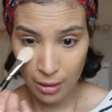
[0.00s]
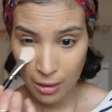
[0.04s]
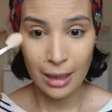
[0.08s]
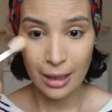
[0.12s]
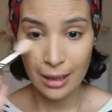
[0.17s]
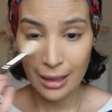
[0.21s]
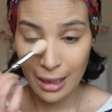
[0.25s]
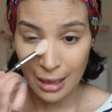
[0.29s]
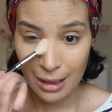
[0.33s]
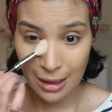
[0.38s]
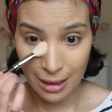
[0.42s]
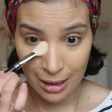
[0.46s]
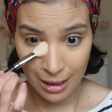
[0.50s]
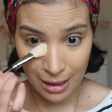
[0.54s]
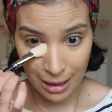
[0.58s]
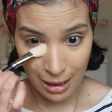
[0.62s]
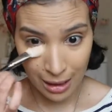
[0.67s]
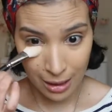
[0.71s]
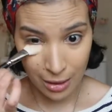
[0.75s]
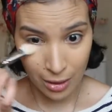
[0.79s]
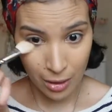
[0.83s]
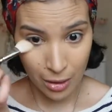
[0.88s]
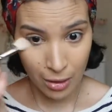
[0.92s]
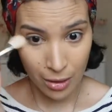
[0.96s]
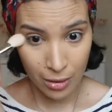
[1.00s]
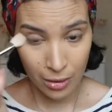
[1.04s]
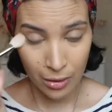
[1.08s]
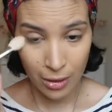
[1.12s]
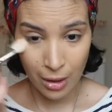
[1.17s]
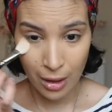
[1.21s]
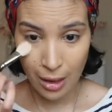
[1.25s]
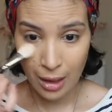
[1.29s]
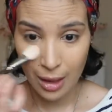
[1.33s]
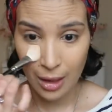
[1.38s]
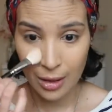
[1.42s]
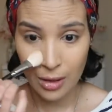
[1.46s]
It does set your
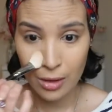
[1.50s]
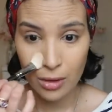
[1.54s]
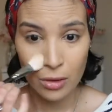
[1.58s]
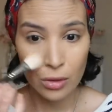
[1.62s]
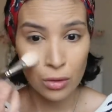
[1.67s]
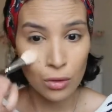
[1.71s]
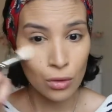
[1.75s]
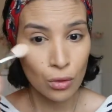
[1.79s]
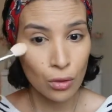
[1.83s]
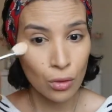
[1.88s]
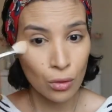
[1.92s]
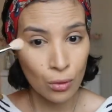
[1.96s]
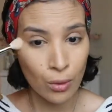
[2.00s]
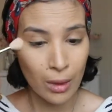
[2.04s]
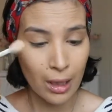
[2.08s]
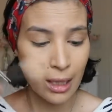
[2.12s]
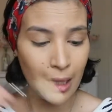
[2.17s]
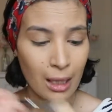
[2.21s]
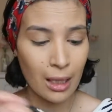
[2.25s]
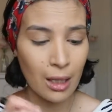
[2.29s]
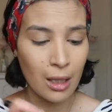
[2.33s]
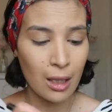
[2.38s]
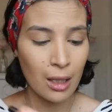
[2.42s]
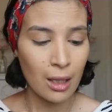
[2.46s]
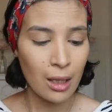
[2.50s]
under eye so well,